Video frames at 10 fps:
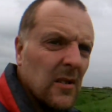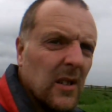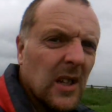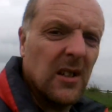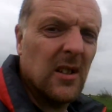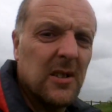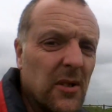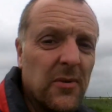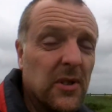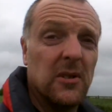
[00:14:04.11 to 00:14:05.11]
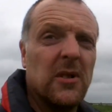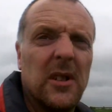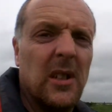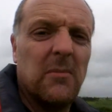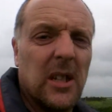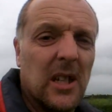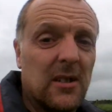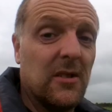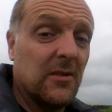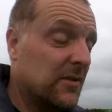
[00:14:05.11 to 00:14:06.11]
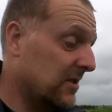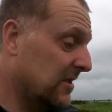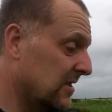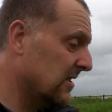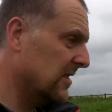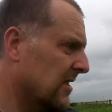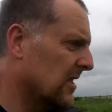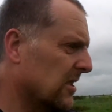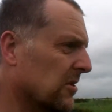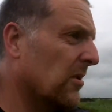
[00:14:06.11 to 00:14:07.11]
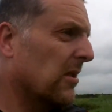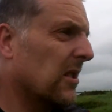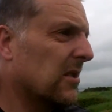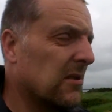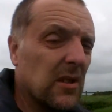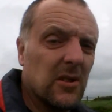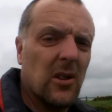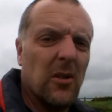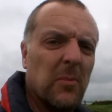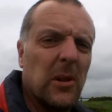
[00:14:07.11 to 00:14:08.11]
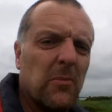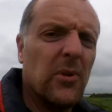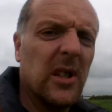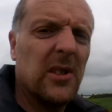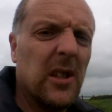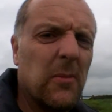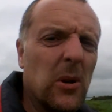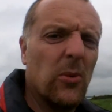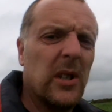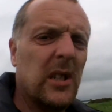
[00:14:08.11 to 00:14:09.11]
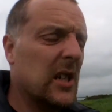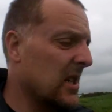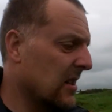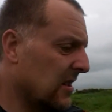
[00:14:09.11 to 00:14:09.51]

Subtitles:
Okay, I don't think you can hear me, can you? It's got a bit breezy, a bit windy.